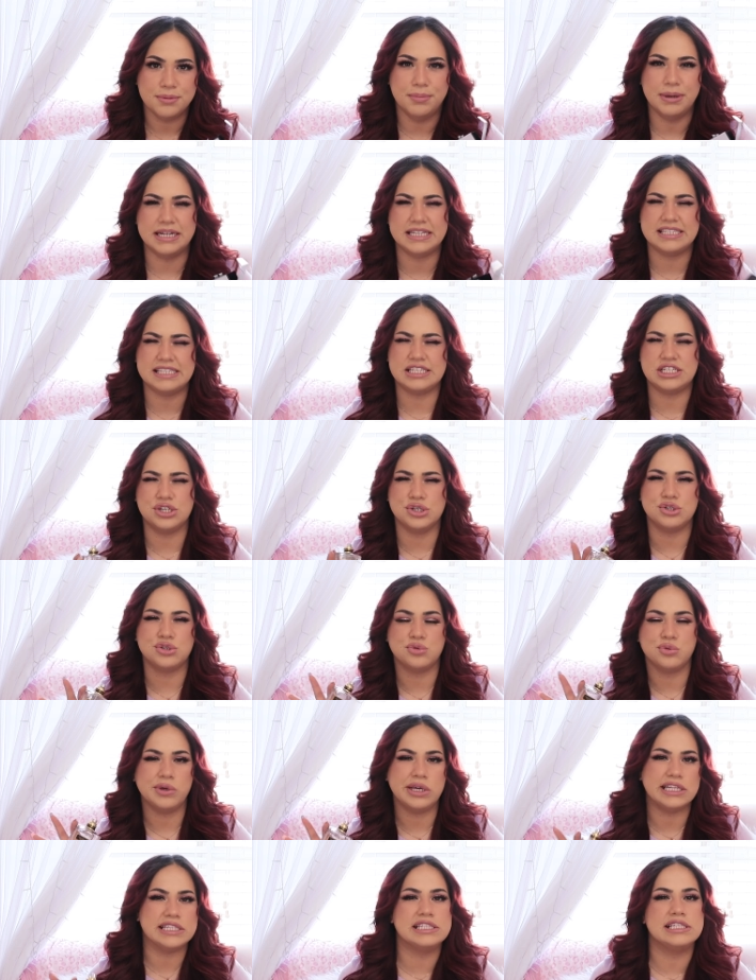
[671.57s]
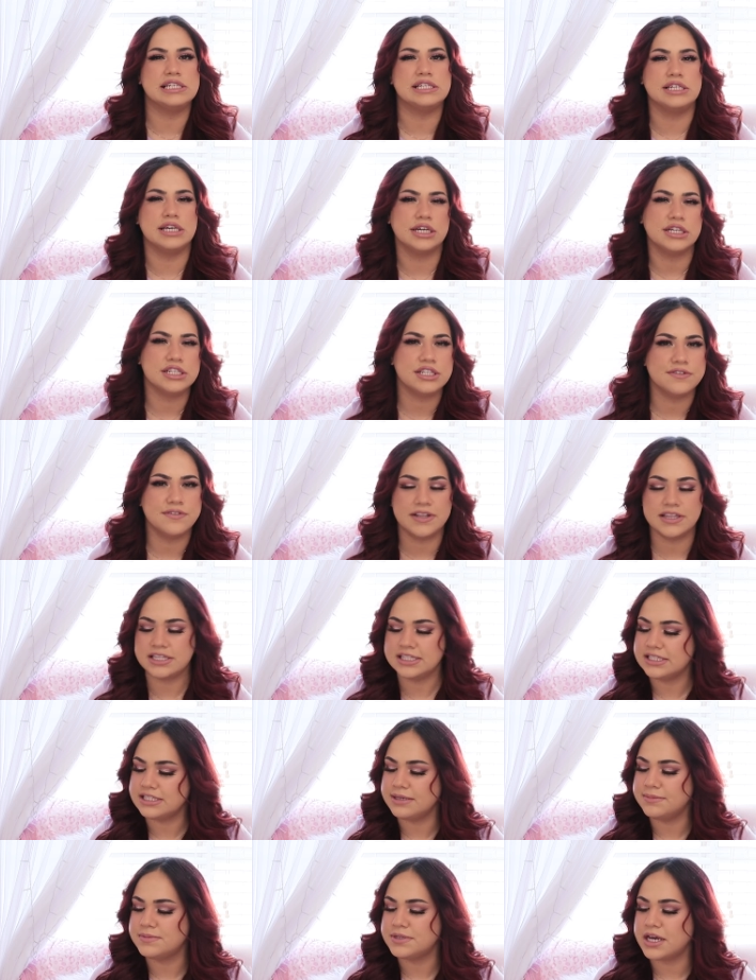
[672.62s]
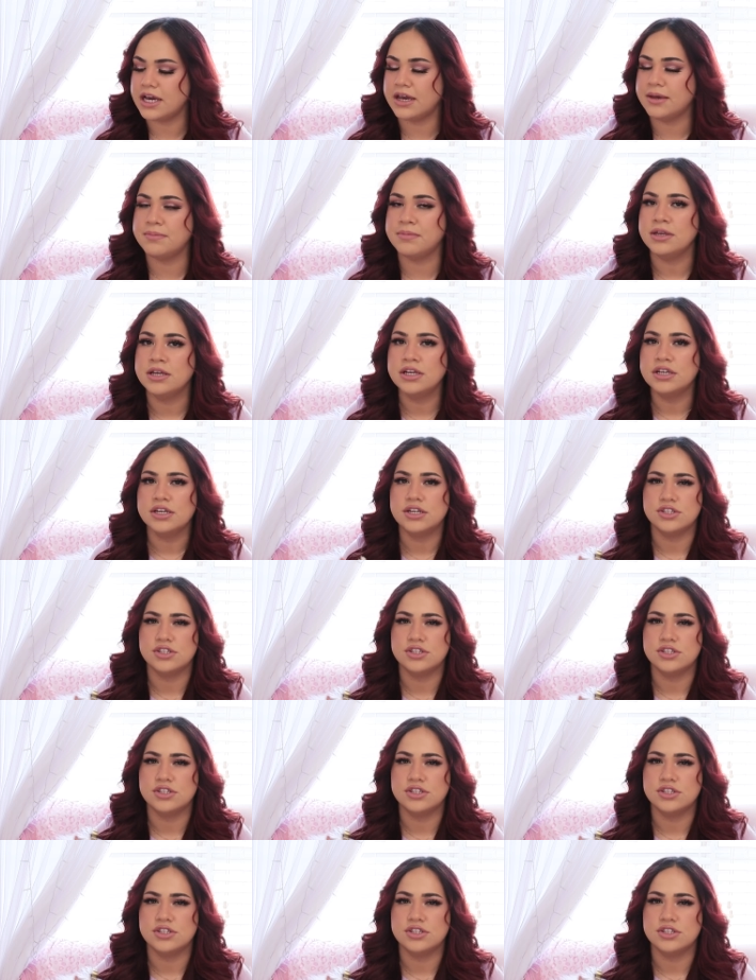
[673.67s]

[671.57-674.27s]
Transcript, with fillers: but it's still sweet and seductive at the same time.